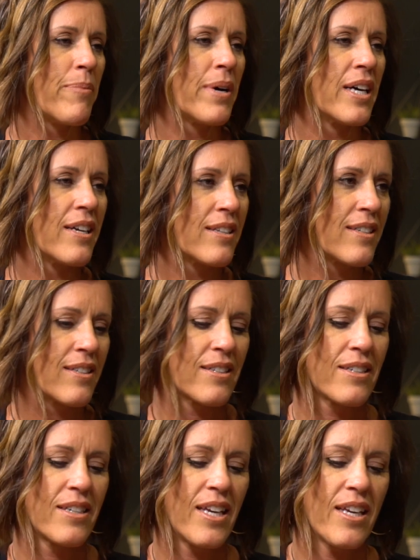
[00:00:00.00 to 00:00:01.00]
But
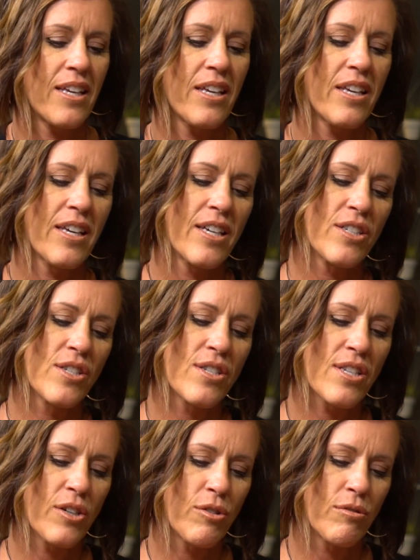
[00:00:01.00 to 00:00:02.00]
He is
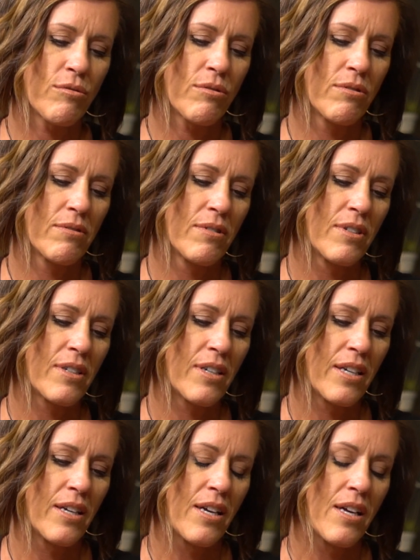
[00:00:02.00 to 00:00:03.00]
so,
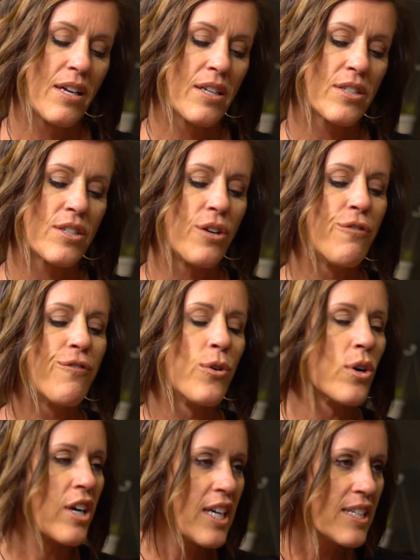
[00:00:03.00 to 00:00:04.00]
so
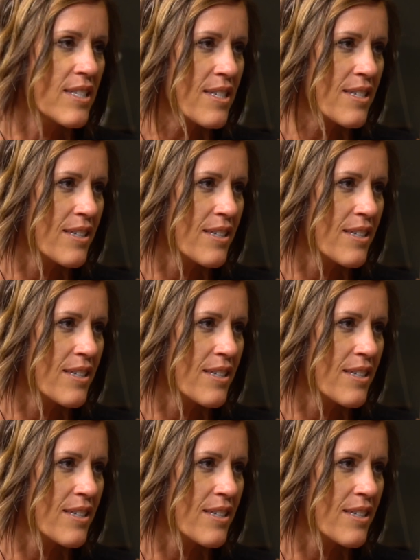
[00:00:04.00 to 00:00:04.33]
for us